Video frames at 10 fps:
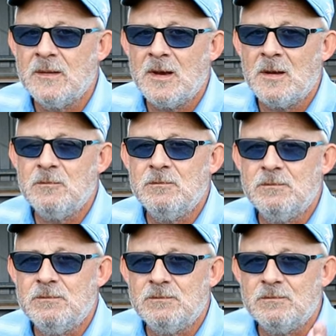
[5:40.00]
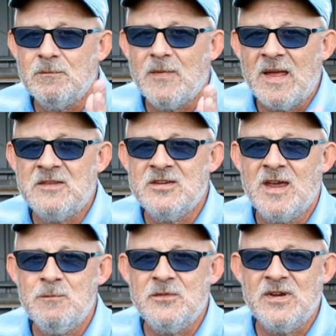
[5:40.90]
that I'm
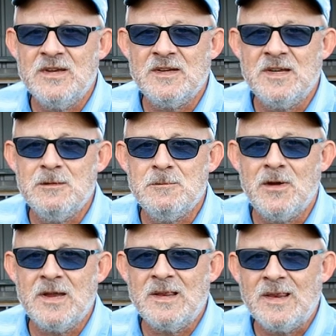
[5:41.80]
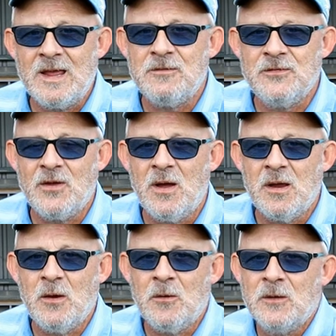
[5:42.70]
attempting to keep my left
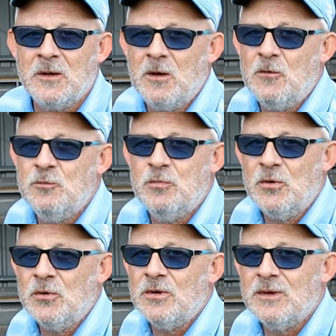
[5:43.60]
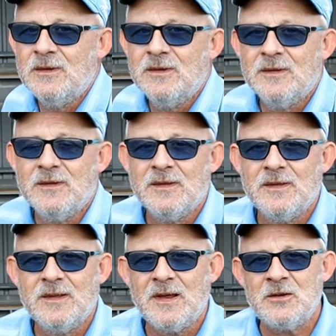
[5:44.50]
eye on the golf ball,
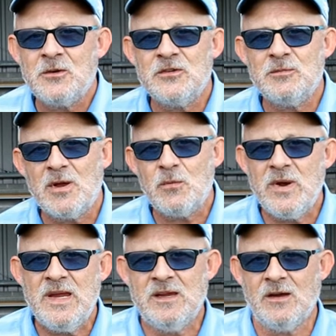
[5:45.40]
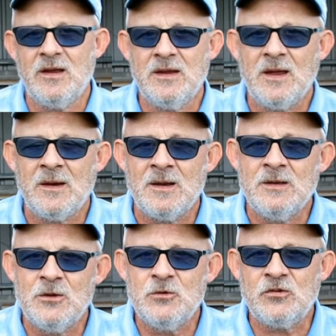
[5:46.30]
and of course it's my weak eye, and I
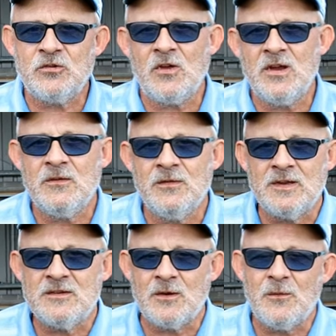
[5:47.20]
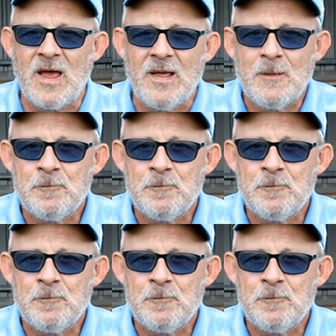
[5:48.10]
lose sight of it. So